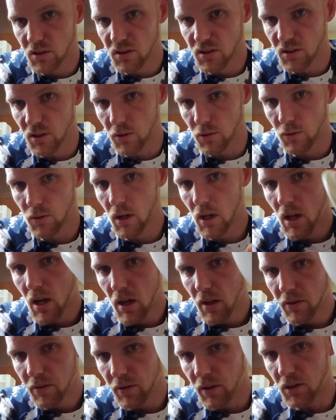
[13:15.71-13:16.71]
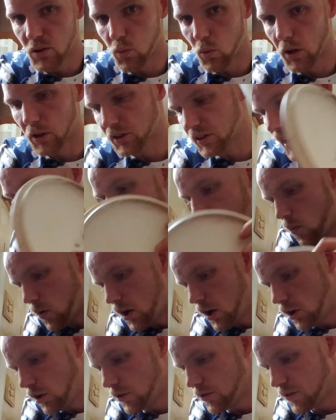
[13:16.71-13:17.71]
So this worked out
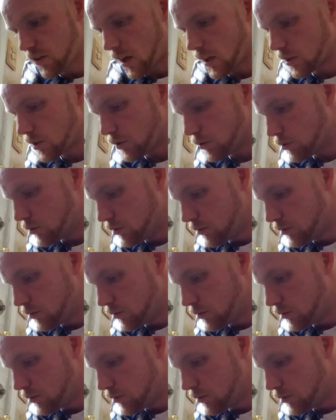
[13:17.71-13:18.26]
well. Thank you.